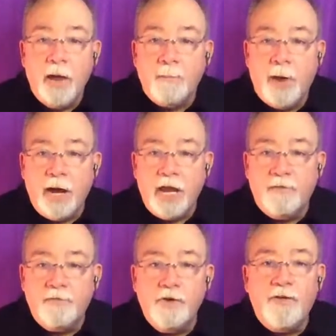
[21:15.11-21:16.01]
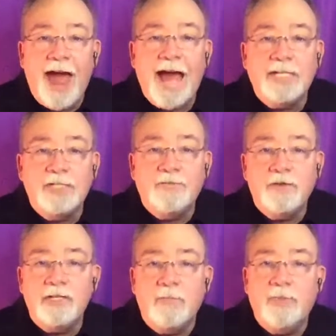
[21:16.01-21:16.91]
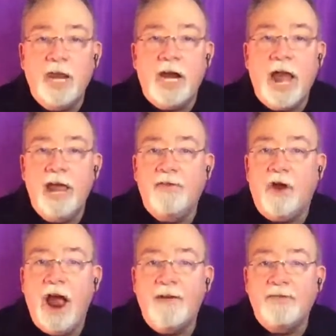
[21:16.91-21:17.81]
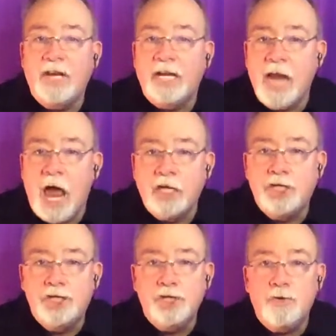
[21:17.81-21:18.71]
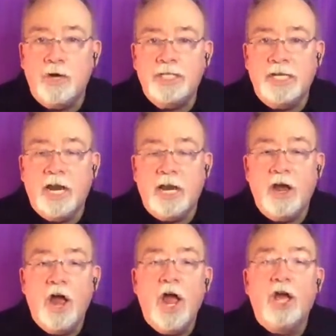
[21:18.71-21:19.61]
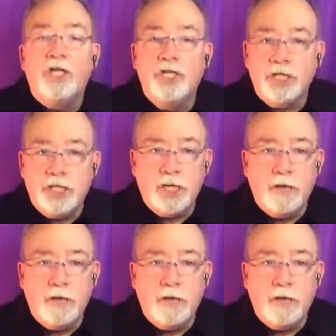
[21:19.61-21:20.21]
But if you've asked for something and I either haven't acknowledged you or said hello, just